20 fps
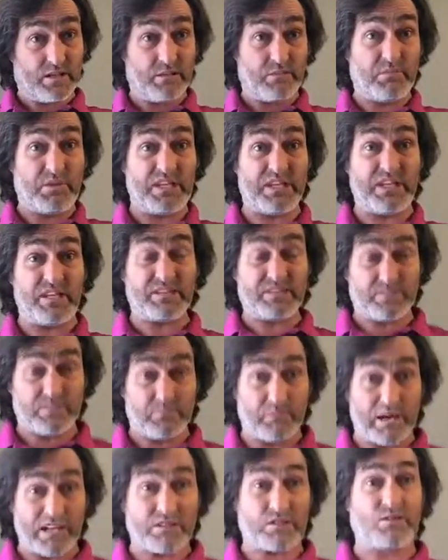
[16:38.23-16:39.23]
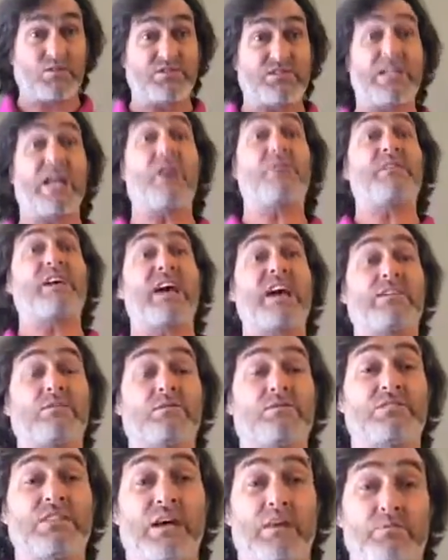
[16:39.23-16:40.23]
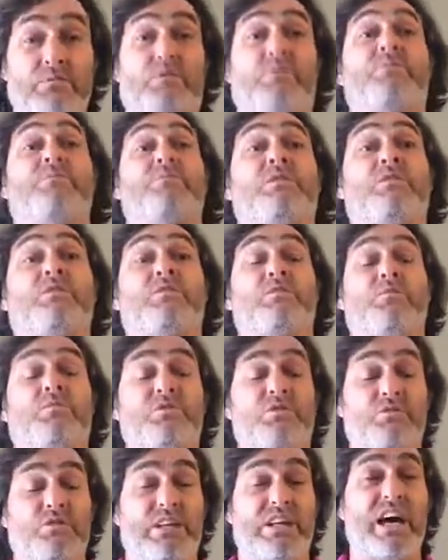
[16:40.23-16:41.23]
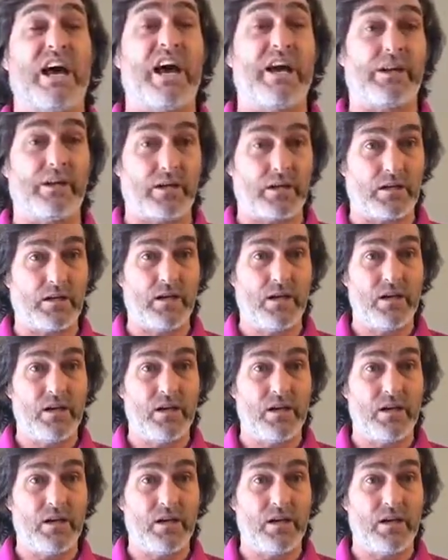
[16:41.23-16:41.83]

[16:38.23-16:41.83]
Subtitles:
Meaning is the butt goes down, the head goes up, so because he wants to get higher.